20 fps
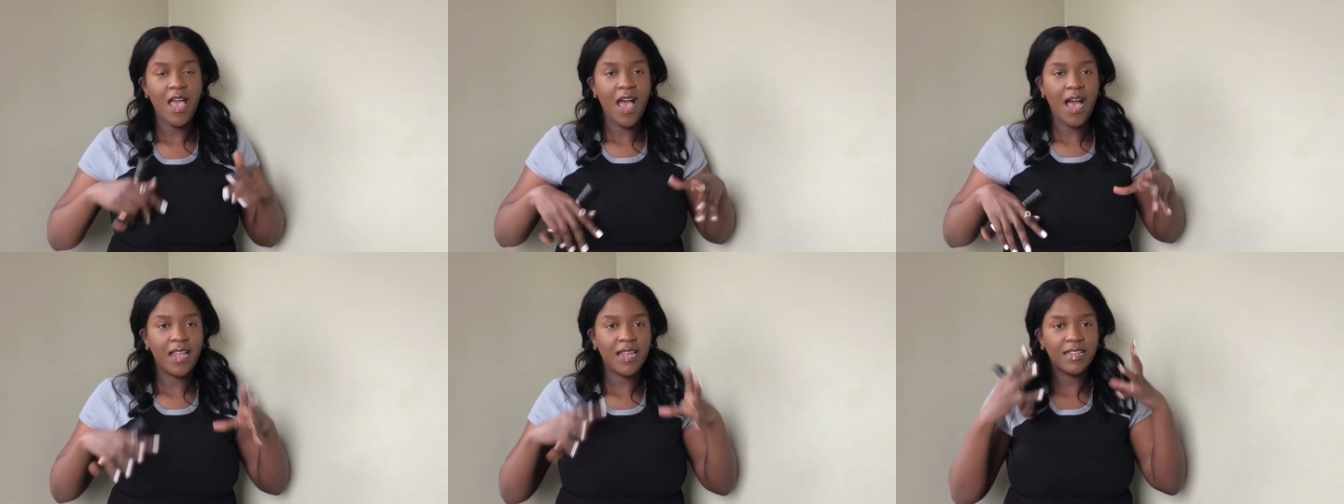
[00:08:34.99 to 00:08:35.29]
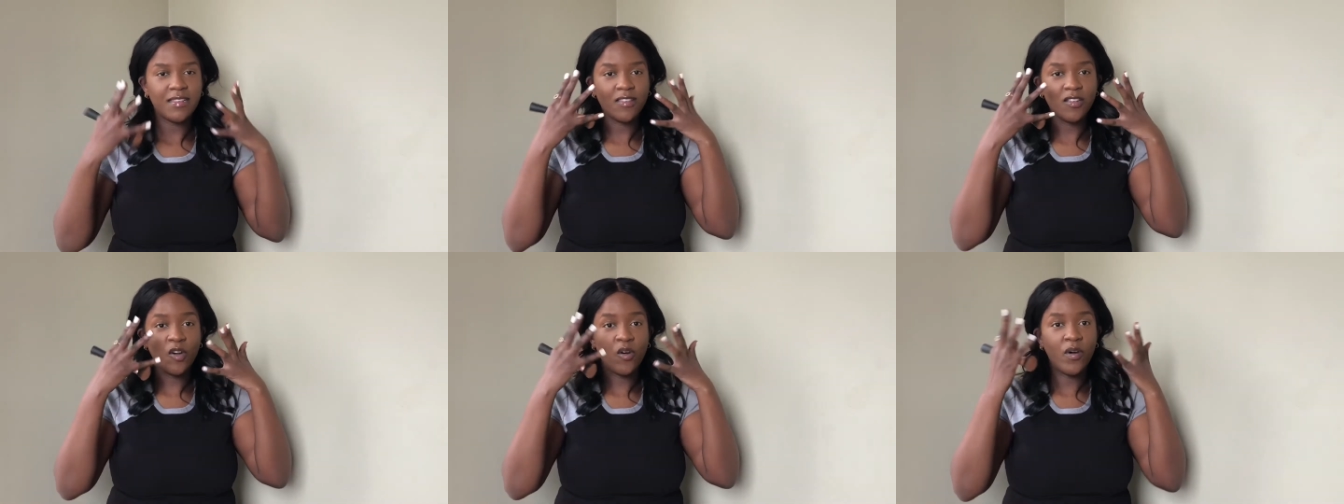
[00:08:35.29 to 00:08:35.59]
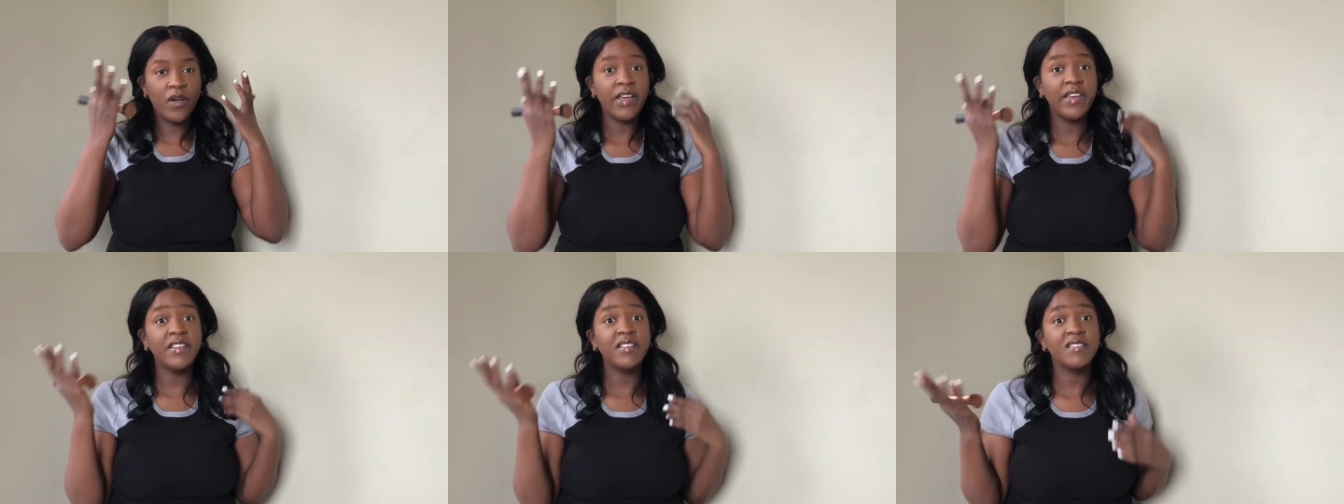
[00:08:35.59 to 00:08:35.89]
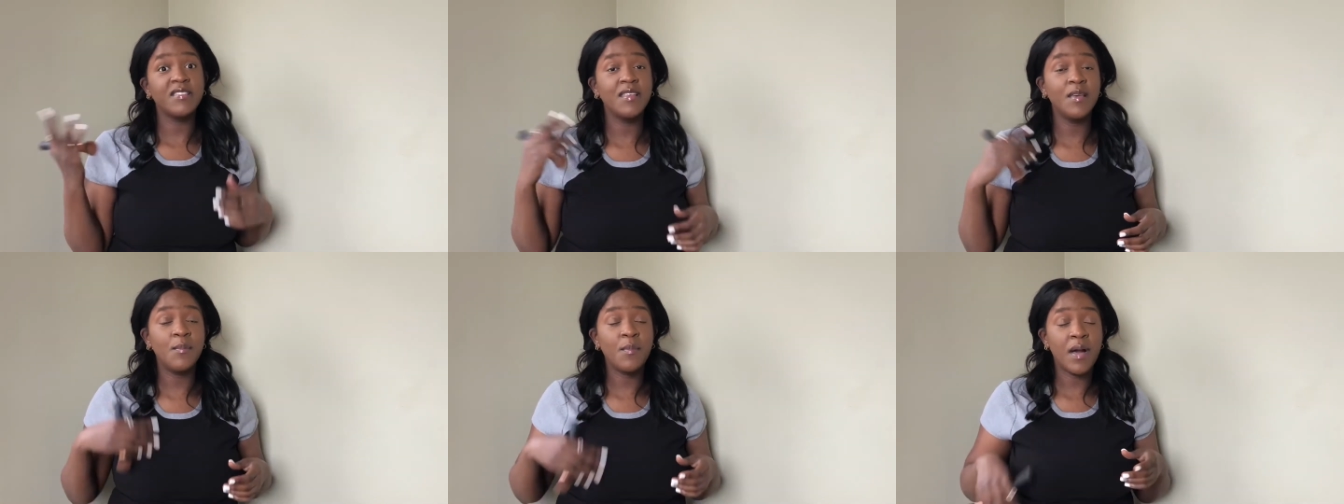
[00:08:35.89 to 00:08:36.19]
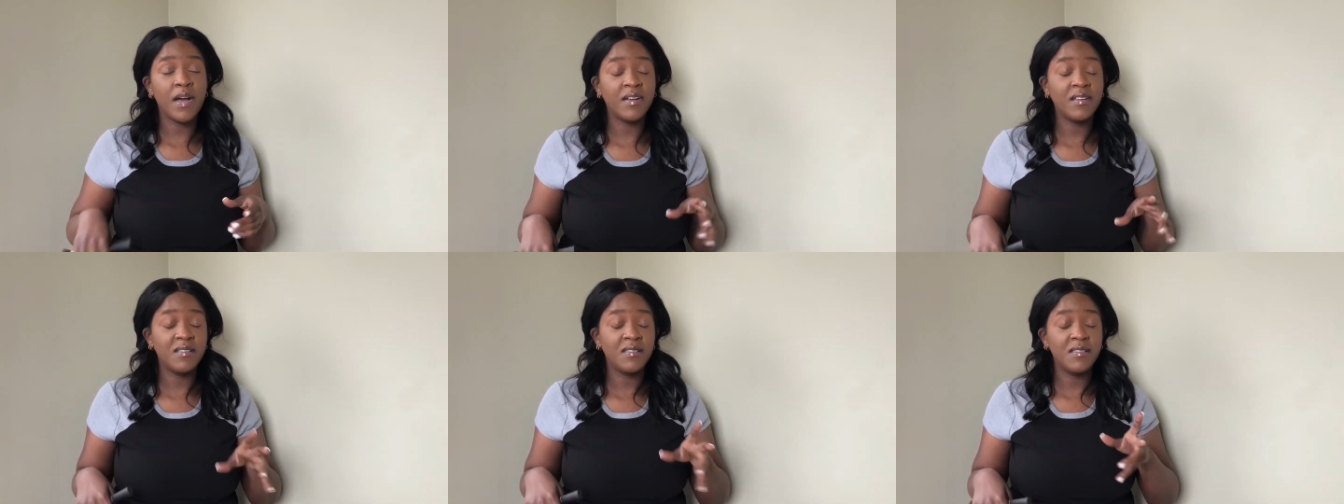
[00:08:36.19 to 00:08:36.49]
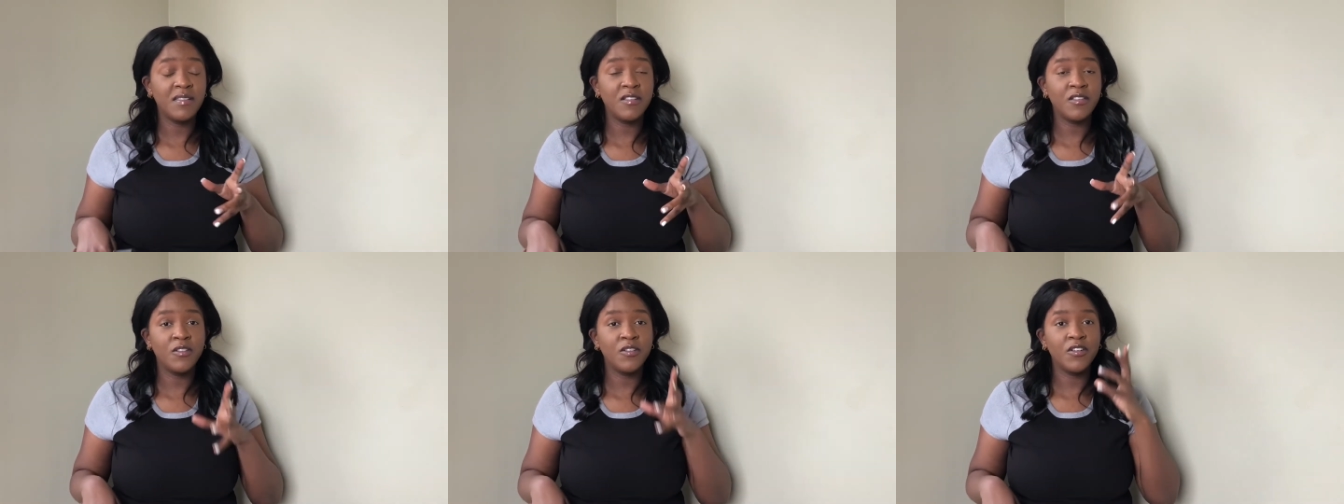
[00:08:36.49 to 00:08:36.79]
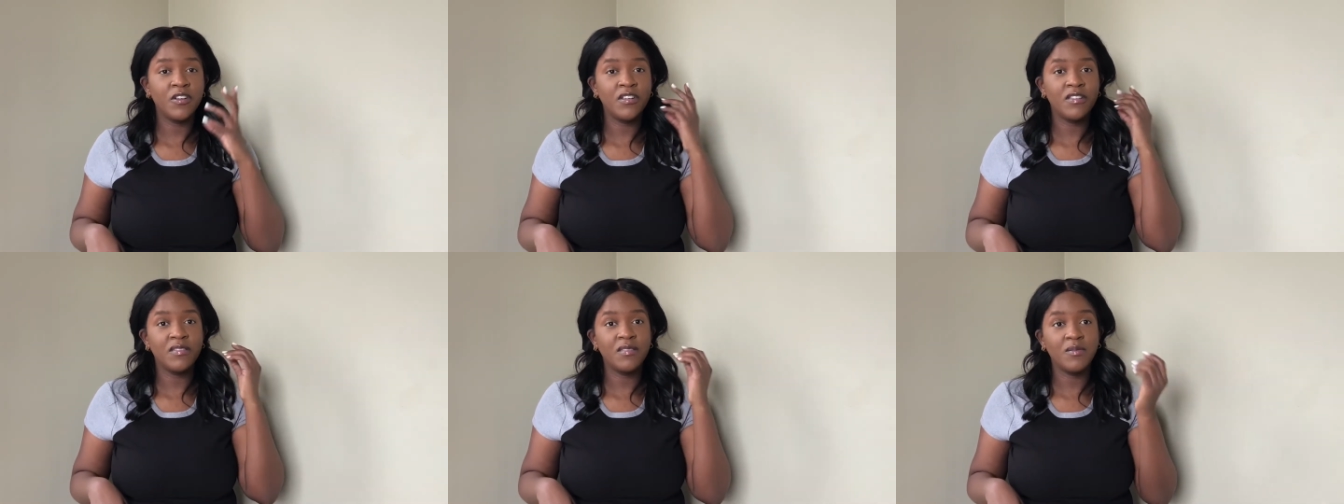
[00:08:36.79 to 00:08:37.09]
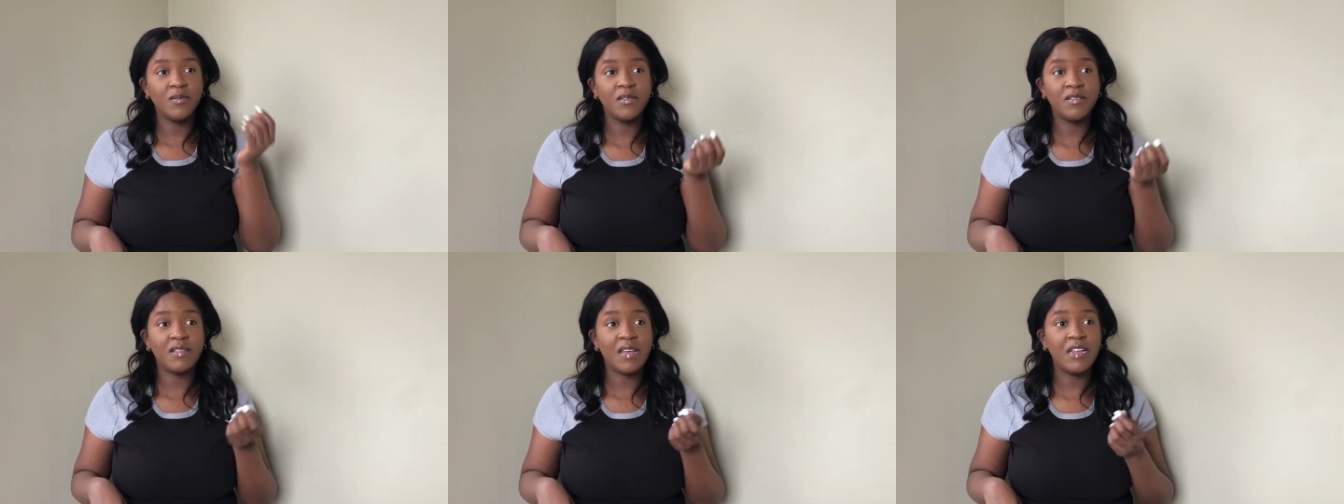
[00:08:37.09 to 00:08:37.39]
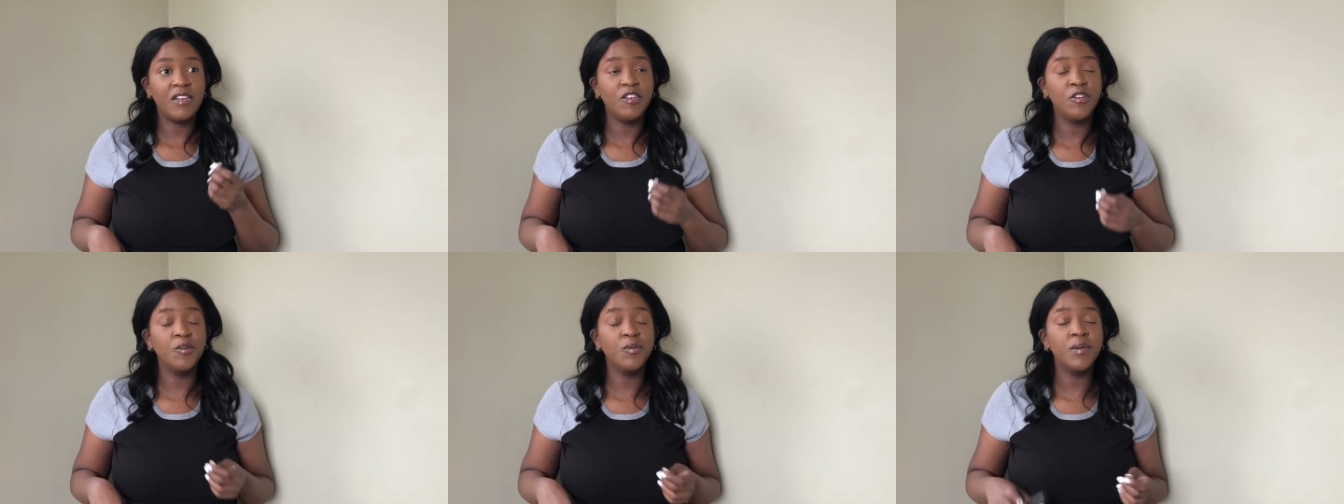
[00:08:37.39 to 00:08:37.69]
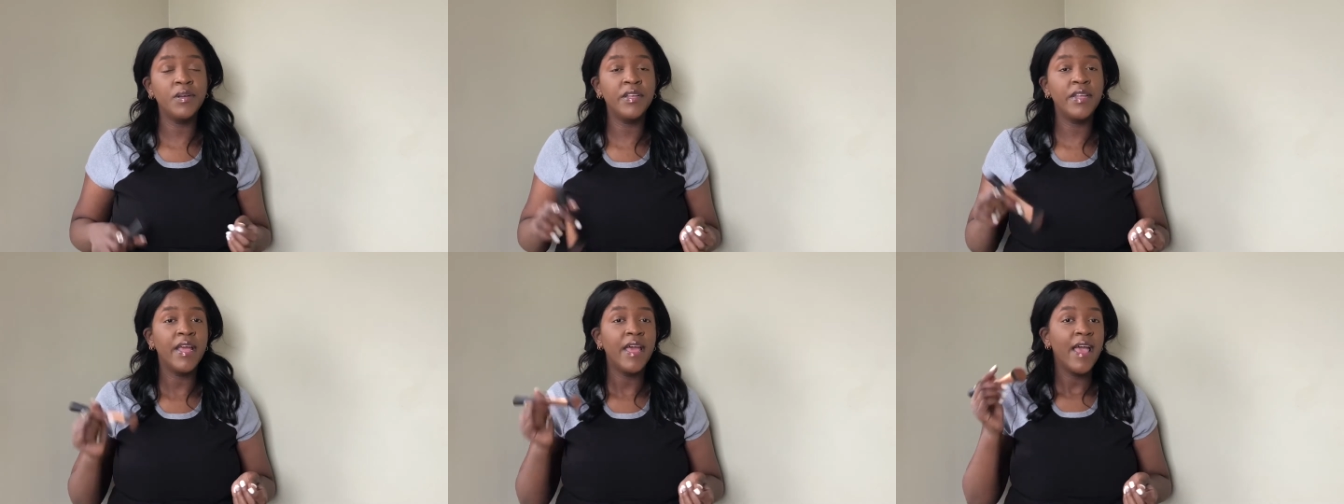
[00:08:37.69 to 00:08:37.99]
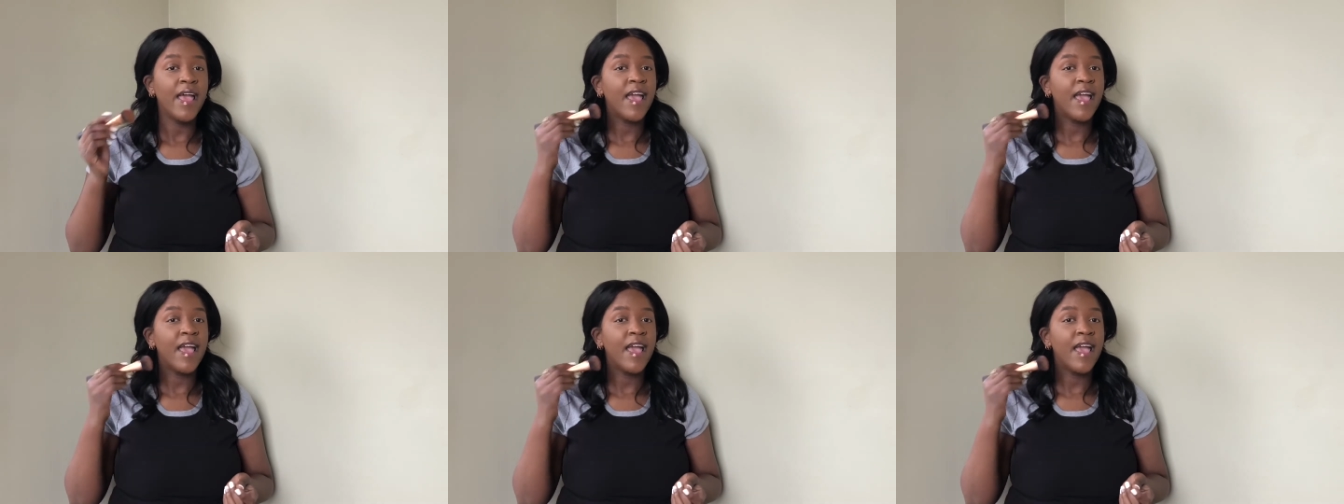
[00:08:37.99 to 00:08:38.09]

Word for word: I like to go ahead and set my concealer as soon as I do it,